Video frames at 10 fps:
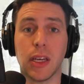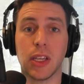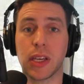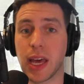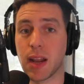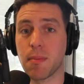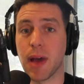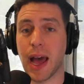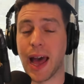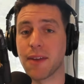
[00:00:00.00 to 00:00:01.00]
You get him
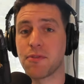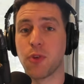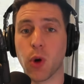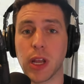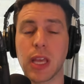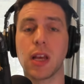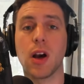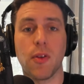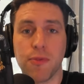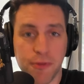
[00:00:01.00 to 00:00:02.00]
at 40,
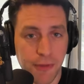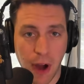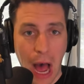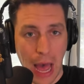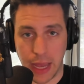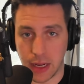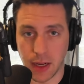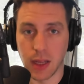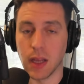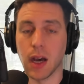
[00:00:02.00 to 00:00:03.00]

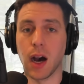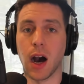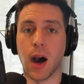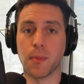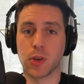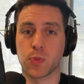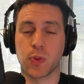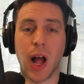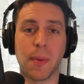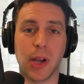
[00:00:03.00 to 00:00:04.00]
fine. There's
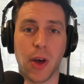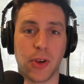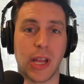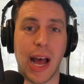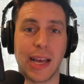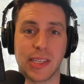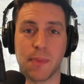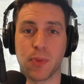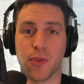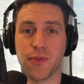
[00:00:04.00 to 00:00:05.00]
probably other guys I
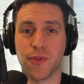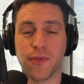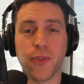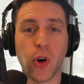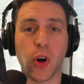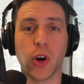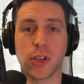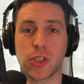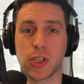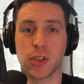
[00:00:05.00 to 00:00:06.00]

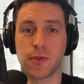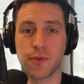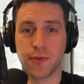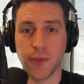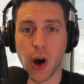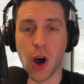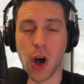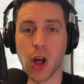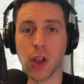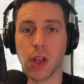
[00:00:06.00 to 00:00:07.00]
prefer to
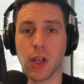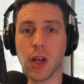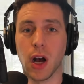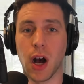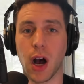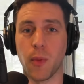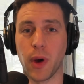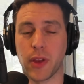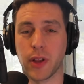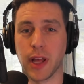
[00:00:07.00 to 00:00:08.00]
fall,
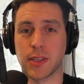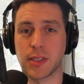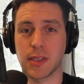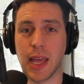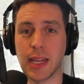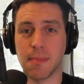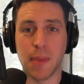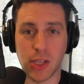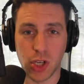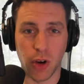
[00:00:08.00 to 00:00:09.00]
whether that's A.D.
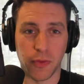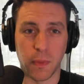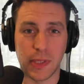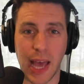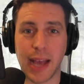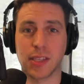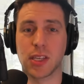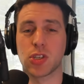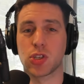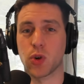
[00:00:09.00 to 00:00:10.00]
Mitchell from
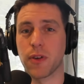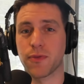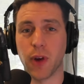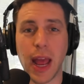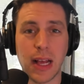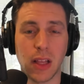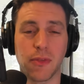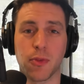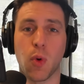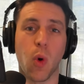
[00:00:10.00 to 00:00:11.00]
Texas, Troy
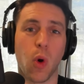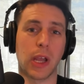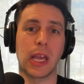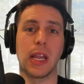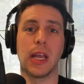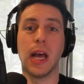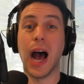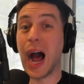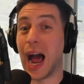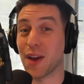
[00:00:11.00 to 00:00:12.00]
Franklin from Oregon.
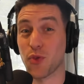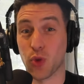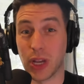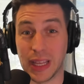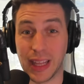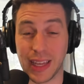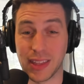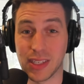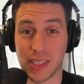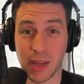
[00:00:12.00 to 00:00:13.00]
I really like
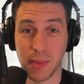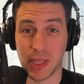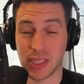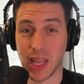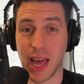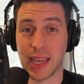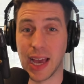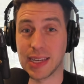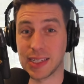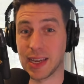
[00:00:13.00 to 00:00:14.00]
the slum of the slot
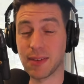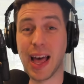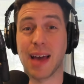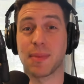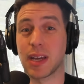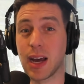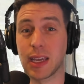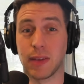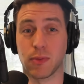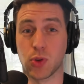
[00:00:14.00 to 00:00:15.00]
guys. Like, if Ladd
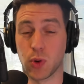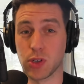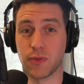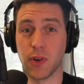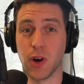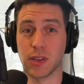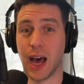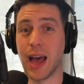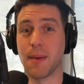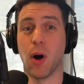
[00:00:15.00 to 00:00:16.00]
McConkey from Georgia falls,
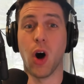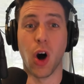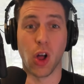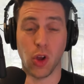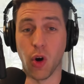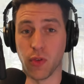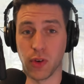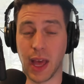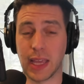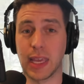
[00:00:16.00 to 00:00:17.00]
I am all
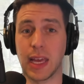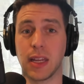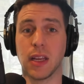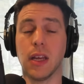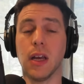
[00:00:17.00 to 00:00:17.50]
over that kid.